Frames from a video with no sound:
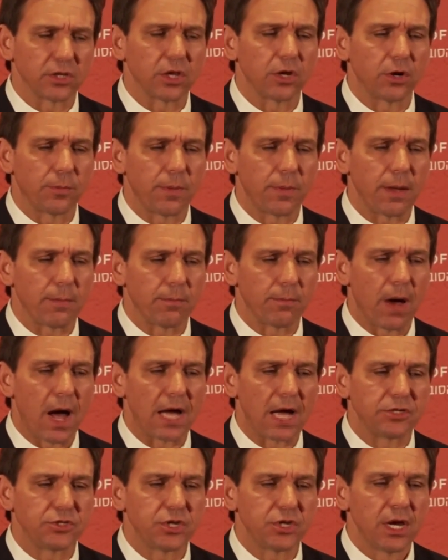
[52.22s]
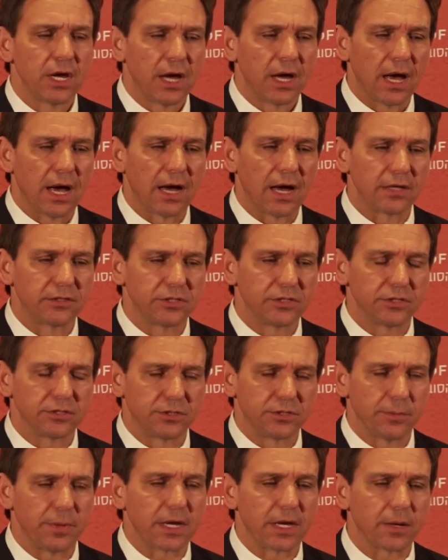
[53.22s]
little bit much
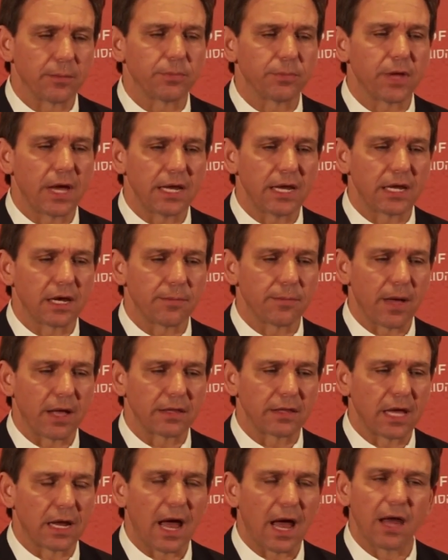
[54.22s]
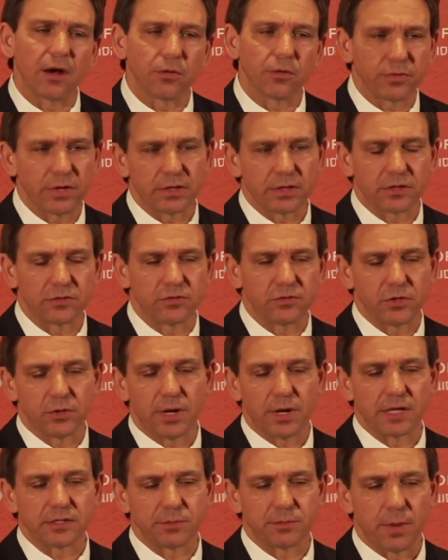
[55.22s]
to be complaining about that. I don't think the
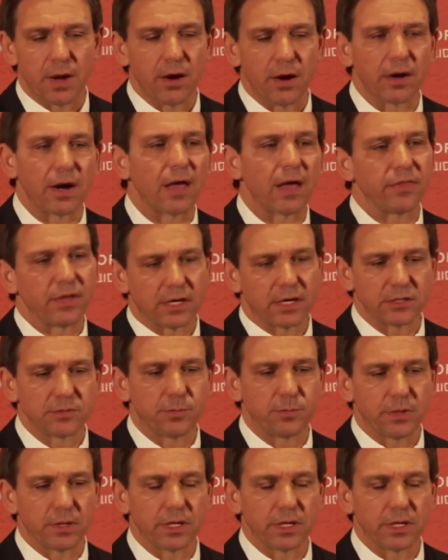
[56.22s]
suit has merit. I think it's